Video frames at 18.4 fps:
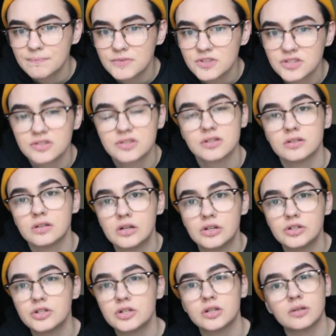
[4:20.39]
Still
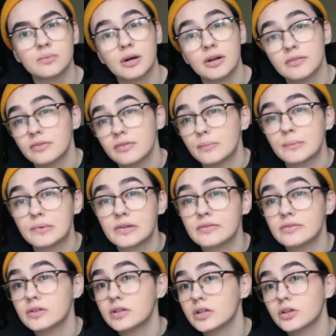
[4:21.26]
unsure about if I'm
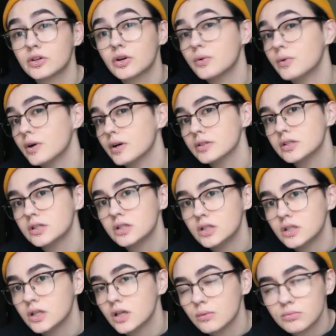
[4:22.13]
even gonna go on
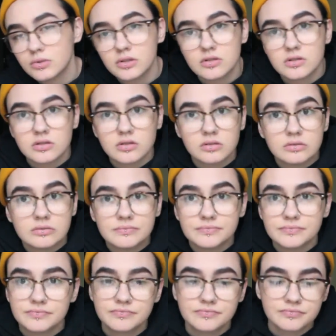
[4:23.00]
T. I'm still
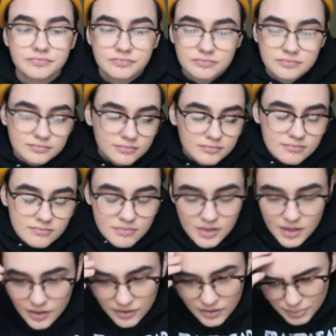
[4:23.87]

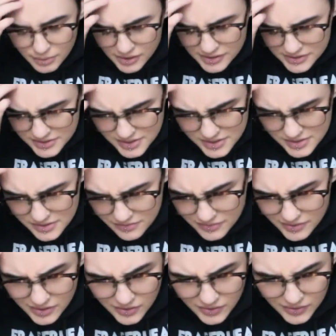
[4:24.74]
in the process of
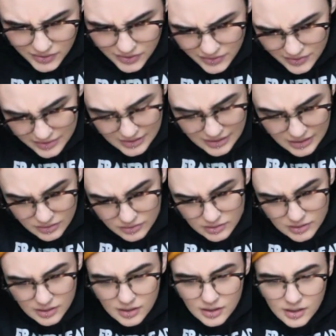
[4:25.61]
figuring all that
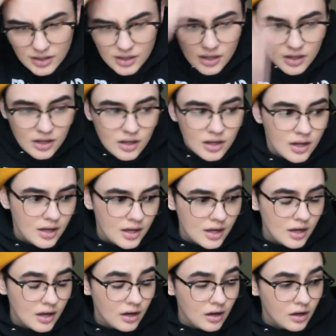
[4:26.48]

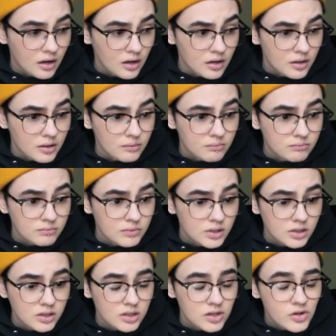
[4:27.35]
out.
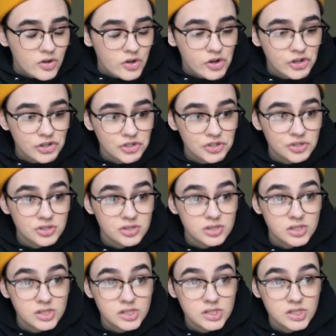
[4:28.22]

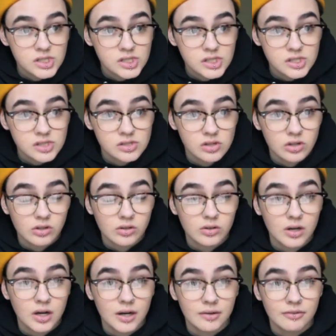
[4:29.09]
So
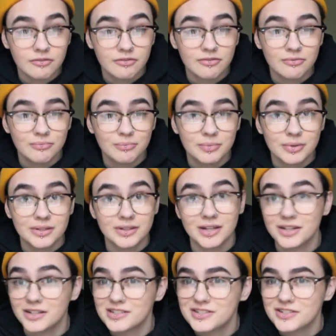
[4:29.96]
I've been
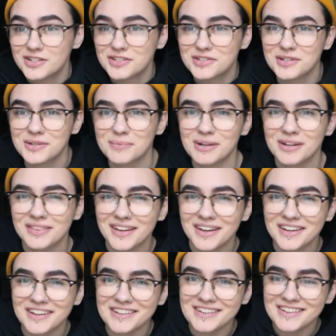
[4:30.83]
kind of stressing about
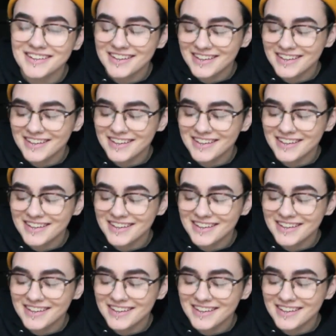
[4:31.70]
that.